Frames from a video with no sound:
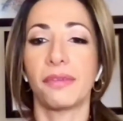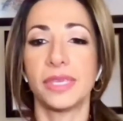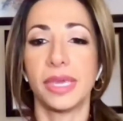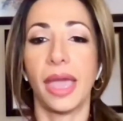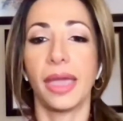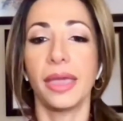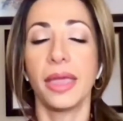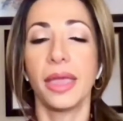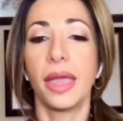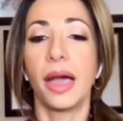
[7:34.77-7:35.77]
by the
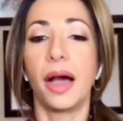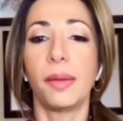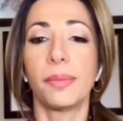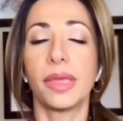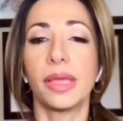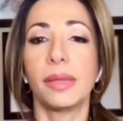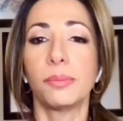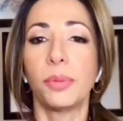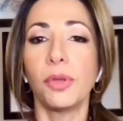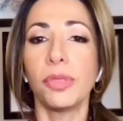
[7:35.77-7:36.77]
FDA.
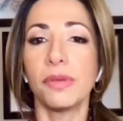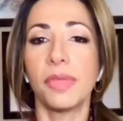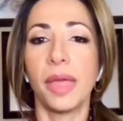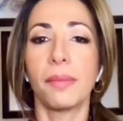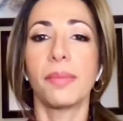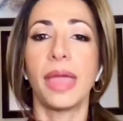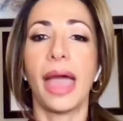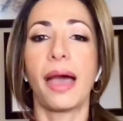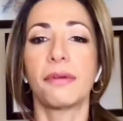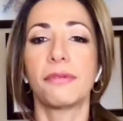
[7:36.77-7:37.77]
And both of them
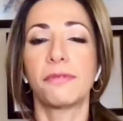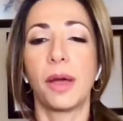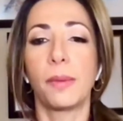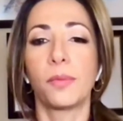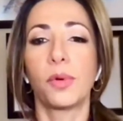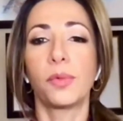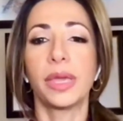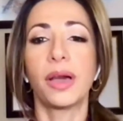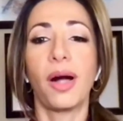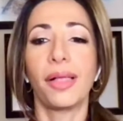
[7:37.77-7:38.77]
have what
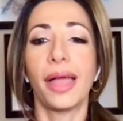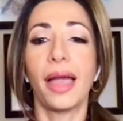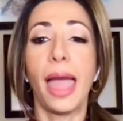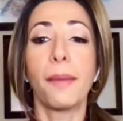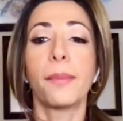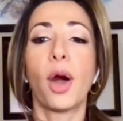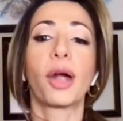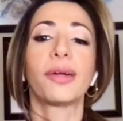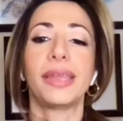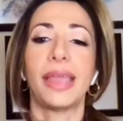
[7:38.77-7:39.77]
we call
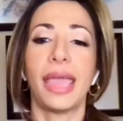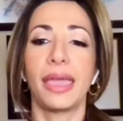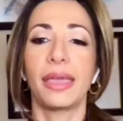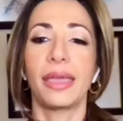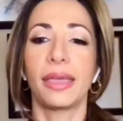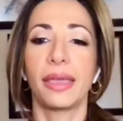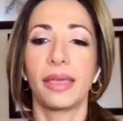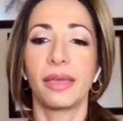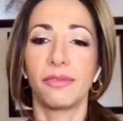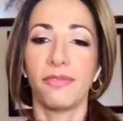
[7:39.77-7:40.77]
mRNA
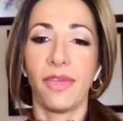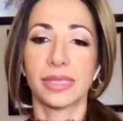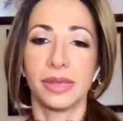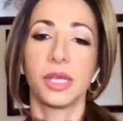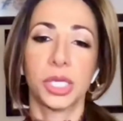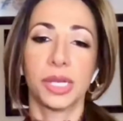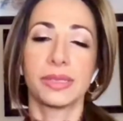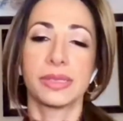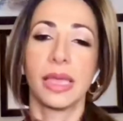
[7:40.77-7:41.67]
vaccinations.